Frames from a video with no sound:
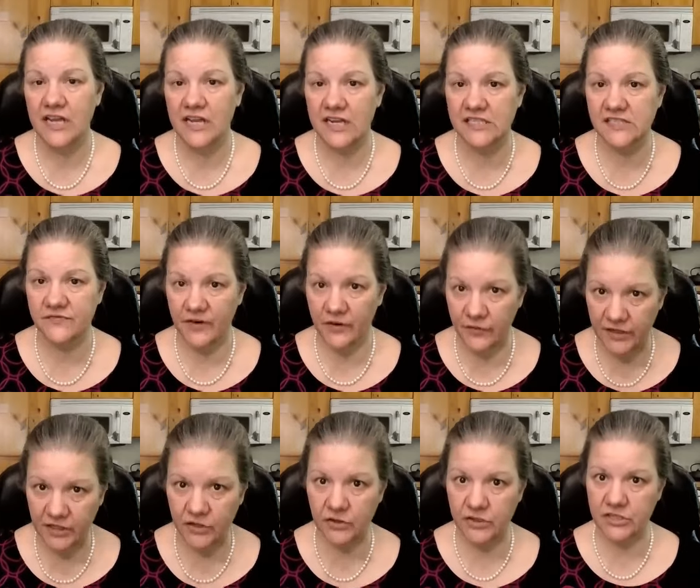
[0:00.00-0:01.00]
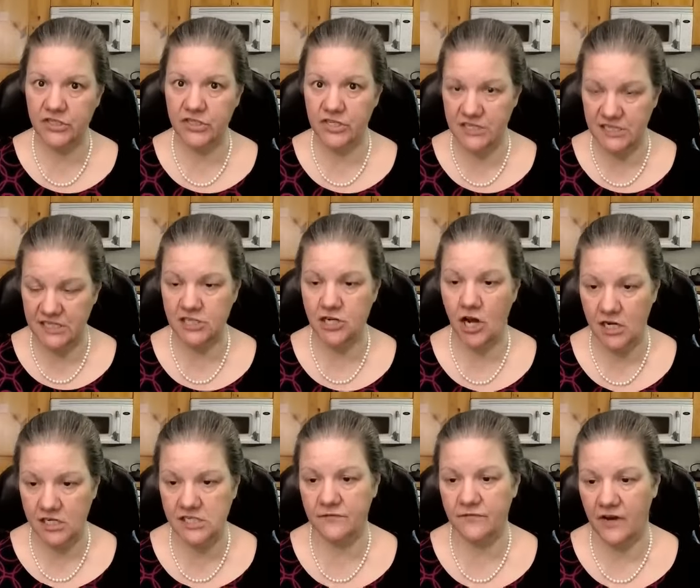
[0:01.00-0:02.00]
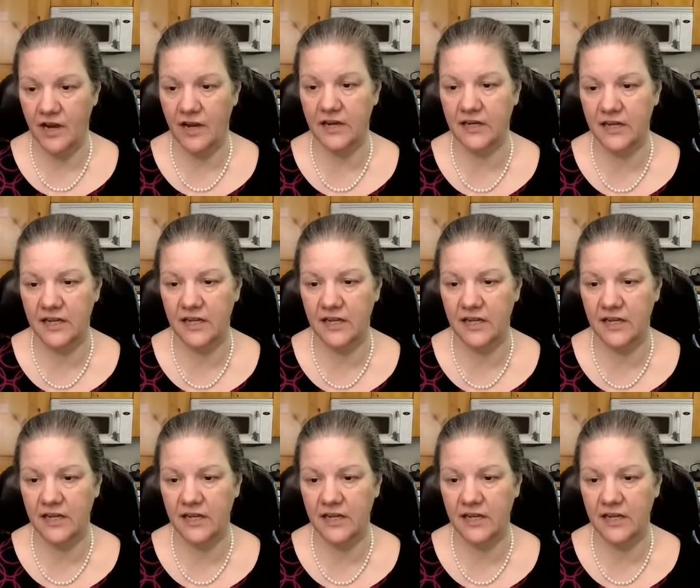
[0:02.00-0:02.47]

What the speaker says: It's very good to detoxify,